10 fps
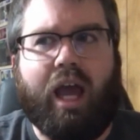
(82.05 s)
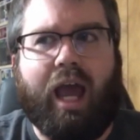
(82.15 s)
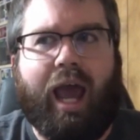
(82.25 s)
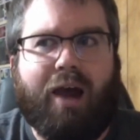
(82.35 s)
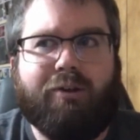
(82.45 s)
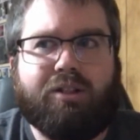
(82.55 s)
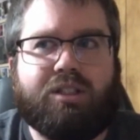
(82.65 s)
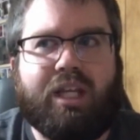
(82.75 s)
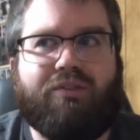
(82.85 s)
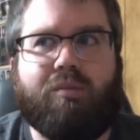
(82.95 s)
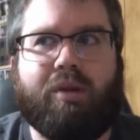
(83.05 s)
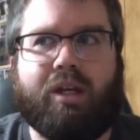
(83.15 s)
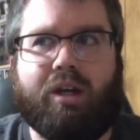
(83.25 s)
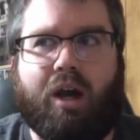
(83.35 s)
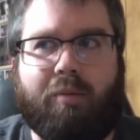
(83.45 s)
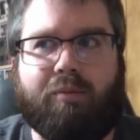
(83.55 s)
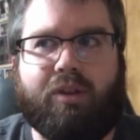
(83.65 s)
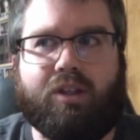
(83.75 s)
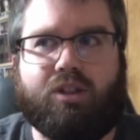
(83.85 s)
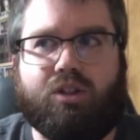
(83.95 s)
how does Stephen become
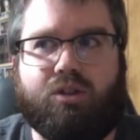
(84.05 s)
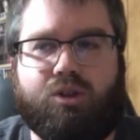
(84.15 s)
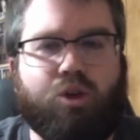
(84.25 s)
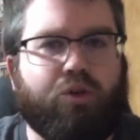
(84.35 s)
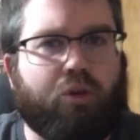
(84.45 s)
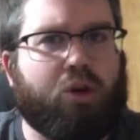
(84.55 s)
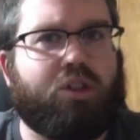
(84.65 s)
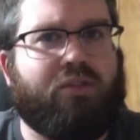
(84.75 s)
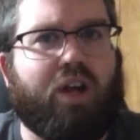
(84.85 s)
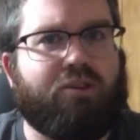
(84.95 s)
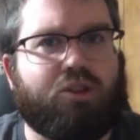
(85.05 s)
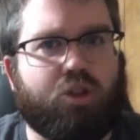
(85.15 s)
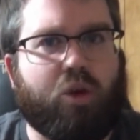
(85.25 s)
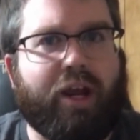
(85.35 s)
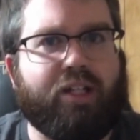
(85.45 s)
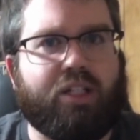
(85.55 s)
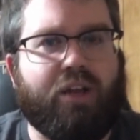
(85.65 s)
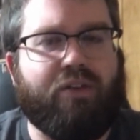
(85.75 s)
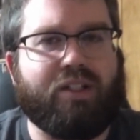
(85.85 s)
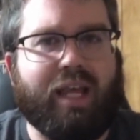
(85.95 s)
this new version of Doctor Strange
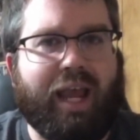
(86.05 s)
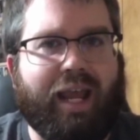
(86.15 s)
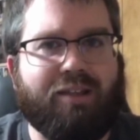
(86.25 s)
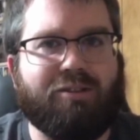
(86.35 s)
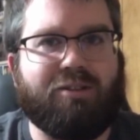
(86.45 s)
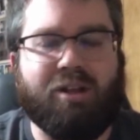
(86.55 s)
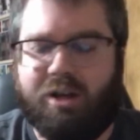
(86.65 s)
if his hands